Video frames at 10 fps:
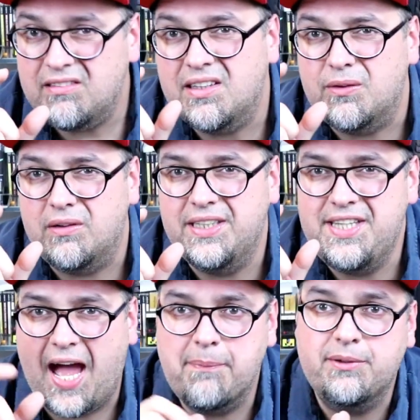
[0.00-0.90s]
little
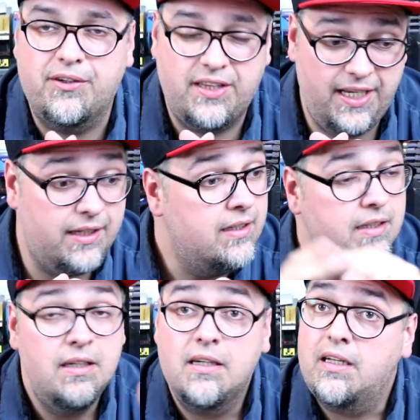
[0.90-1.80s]
adapter thing
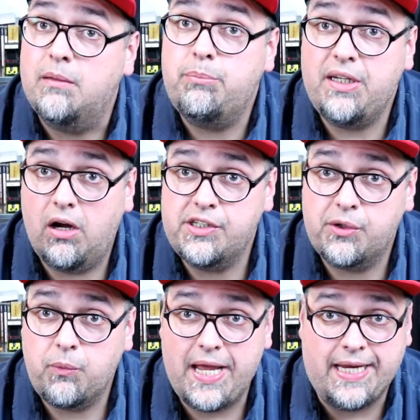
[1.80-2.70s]
and be on
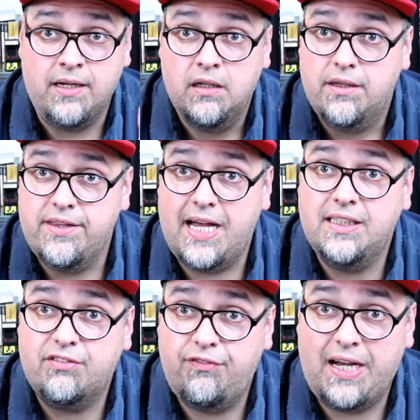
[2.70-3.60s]
your way.
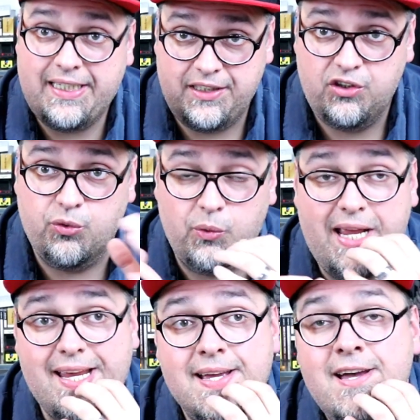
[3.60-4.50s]
That is fine and
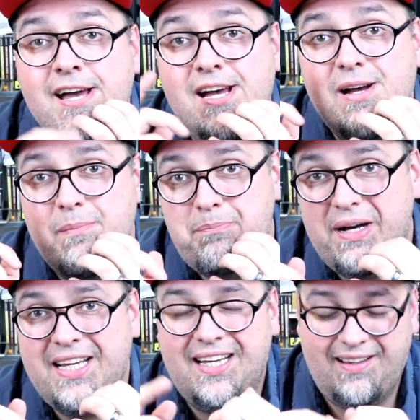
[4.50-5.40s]
great.
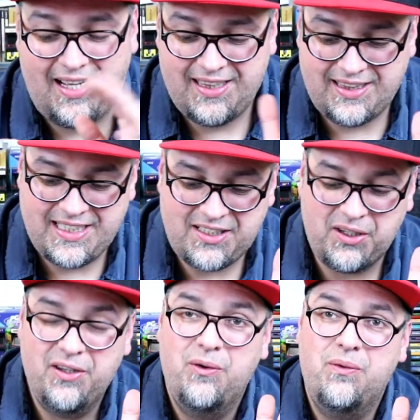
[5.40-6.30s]
But I think
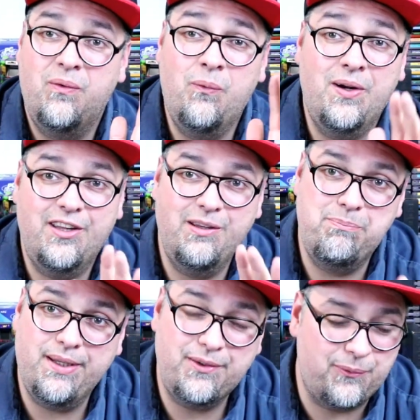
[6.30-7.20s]
one of the
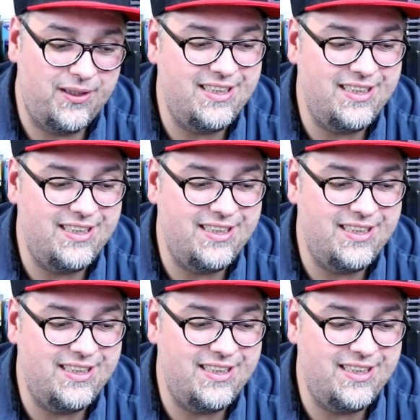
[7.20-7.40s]
big